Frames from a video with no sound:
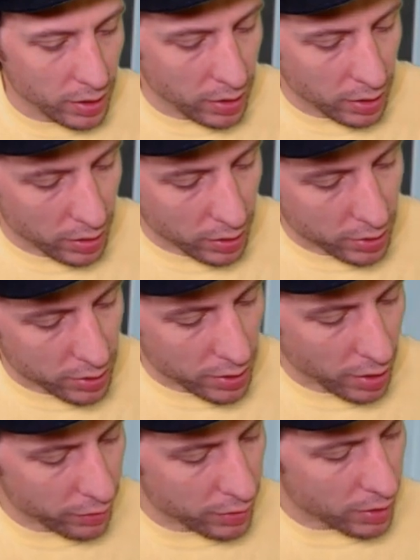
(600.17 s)
he
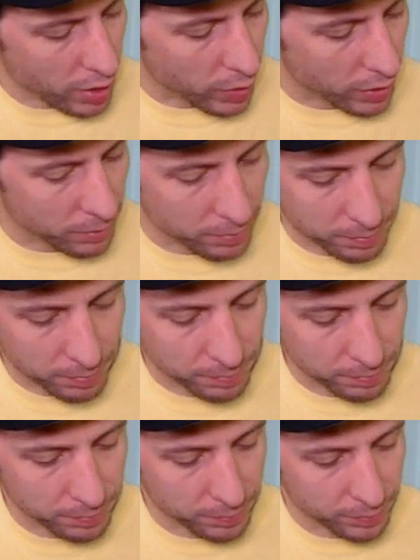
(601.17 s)
herself is going.
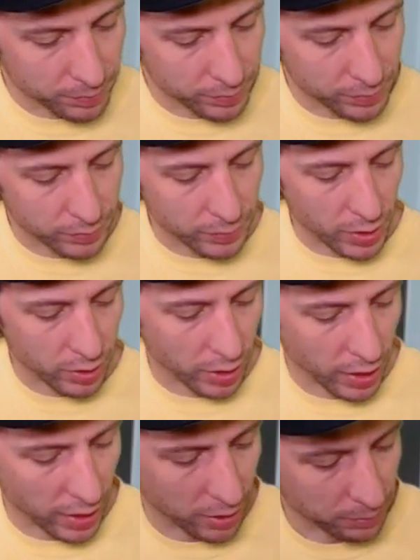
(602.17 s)

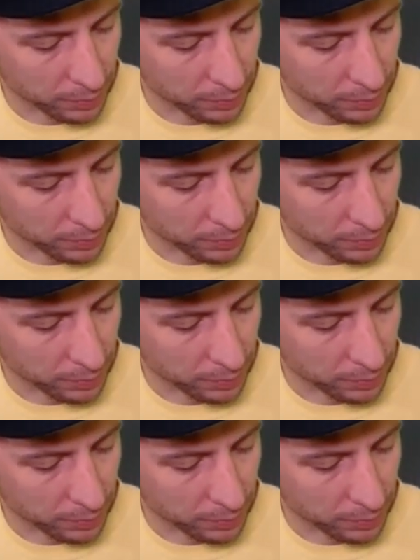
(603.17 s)
Okay.